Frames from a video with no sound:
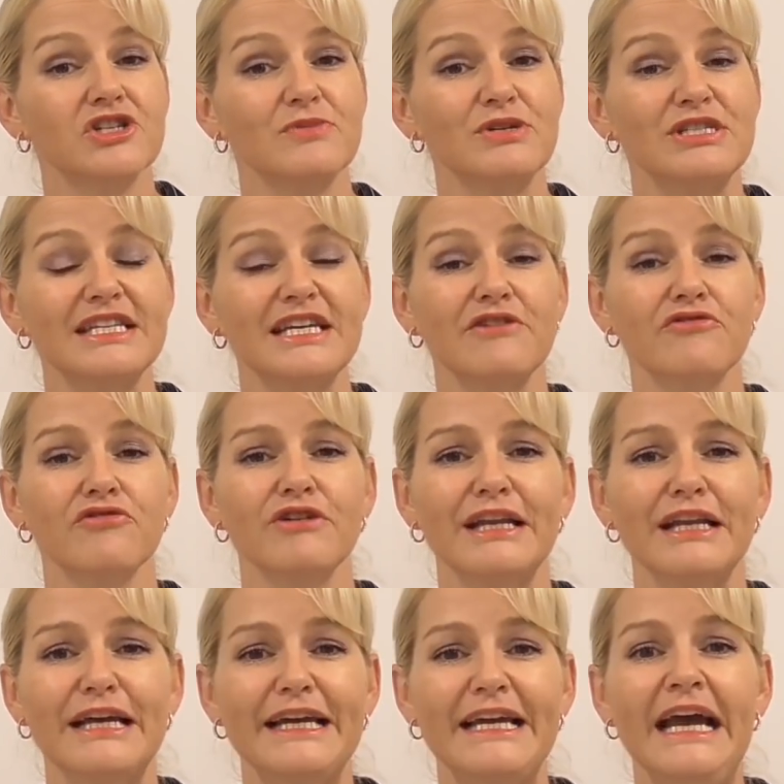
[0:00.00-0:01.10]
to be skin
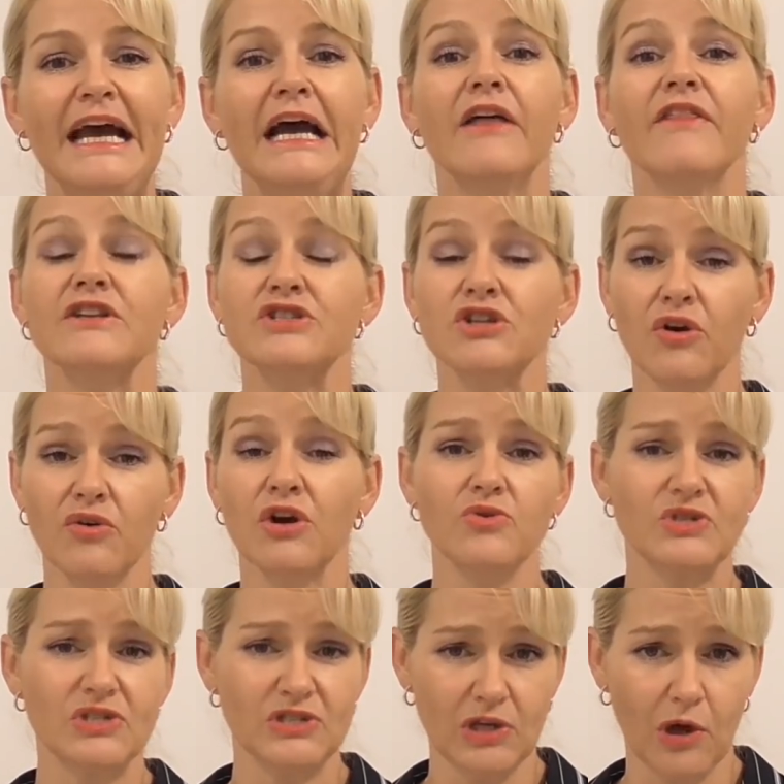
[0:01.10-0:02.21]
friendly, then don't
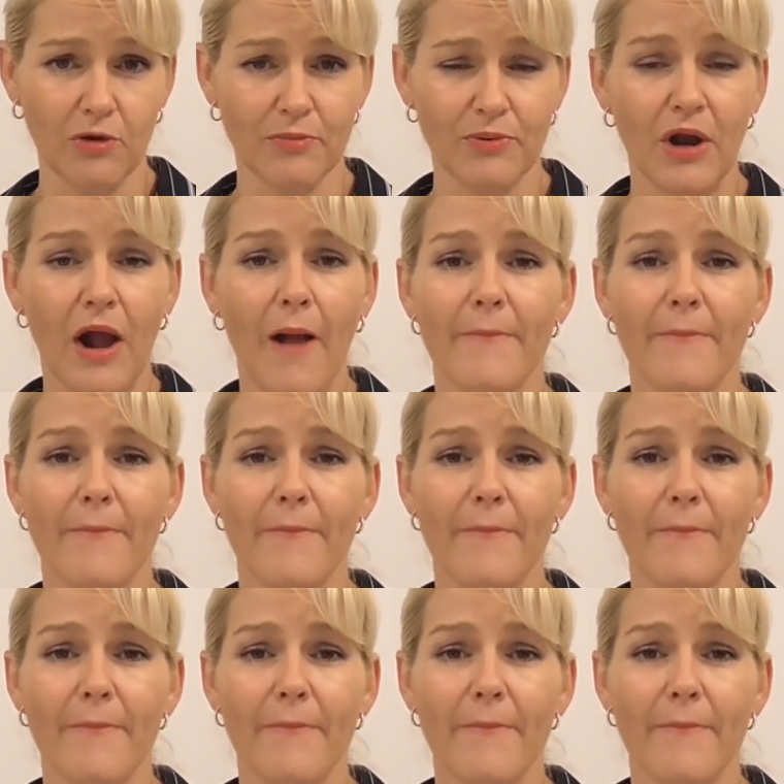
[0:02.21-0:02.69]
use soap,